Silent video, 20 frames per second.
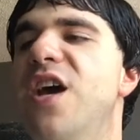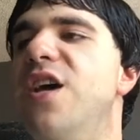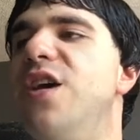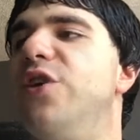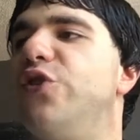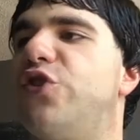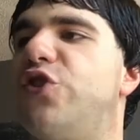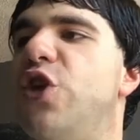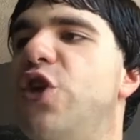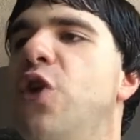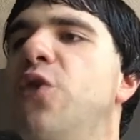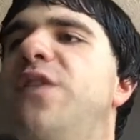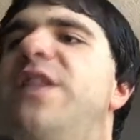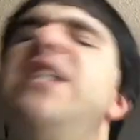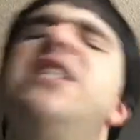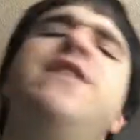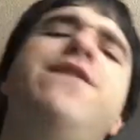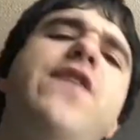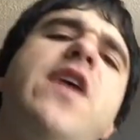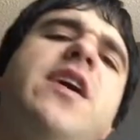So
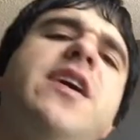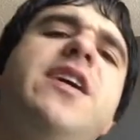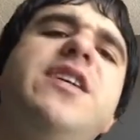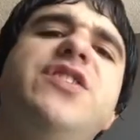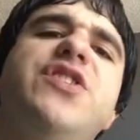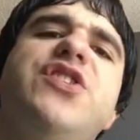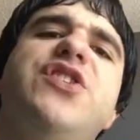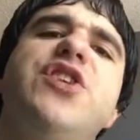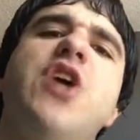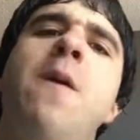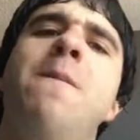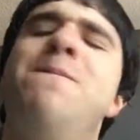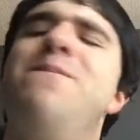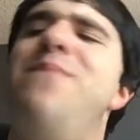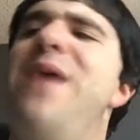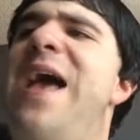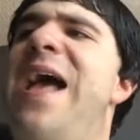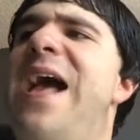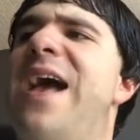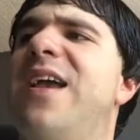this fucking
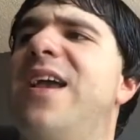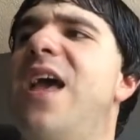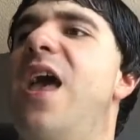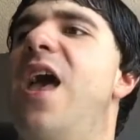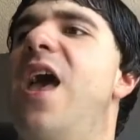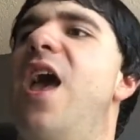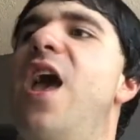scumbag